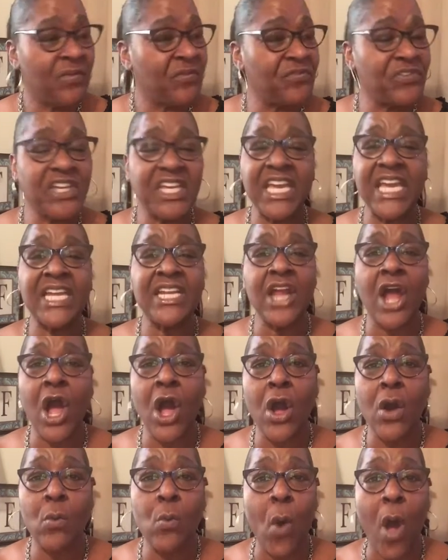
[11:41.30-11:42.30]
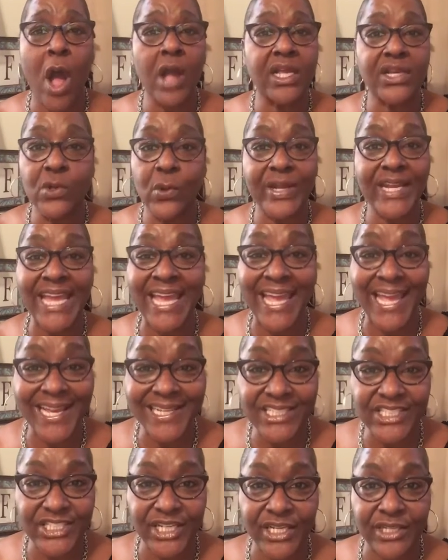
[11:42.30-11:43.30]
Forget walking on
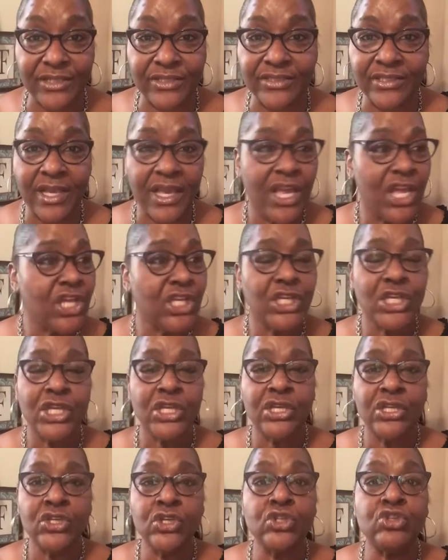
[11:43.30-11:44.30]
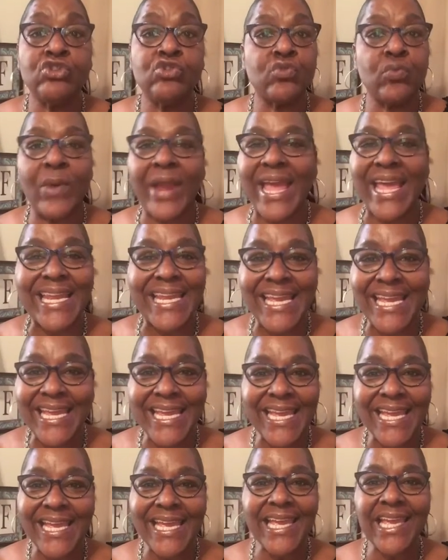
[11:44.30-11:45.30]
eggshells. You're
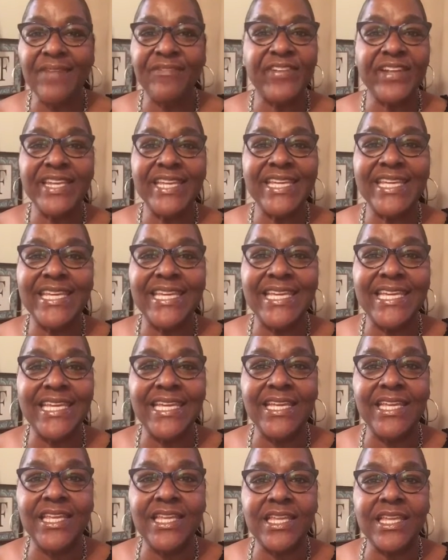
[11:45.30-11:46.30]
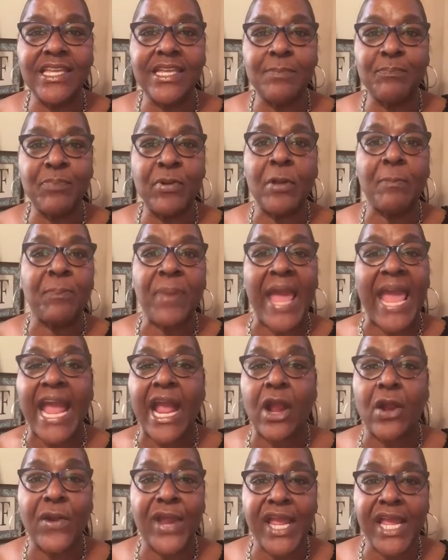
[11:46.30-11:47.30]
dreading even
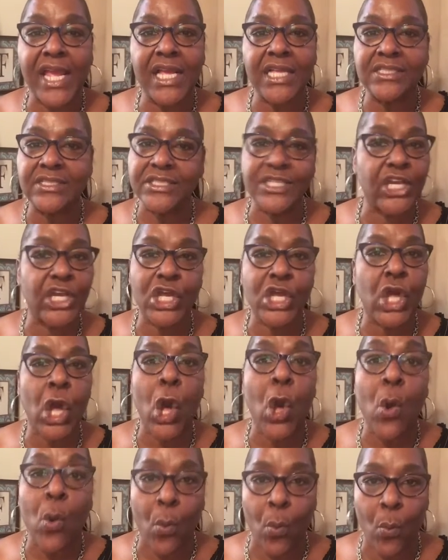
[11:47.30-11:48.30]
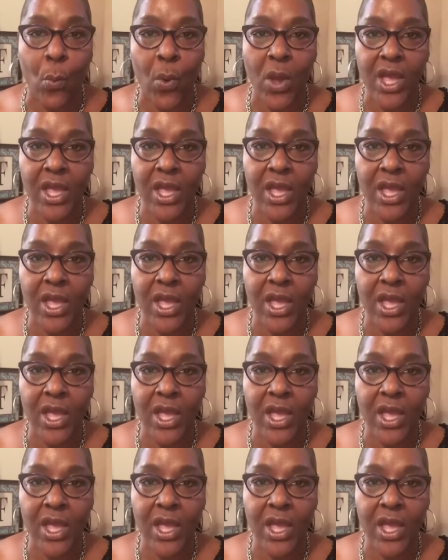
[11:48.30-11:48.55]
preparing to go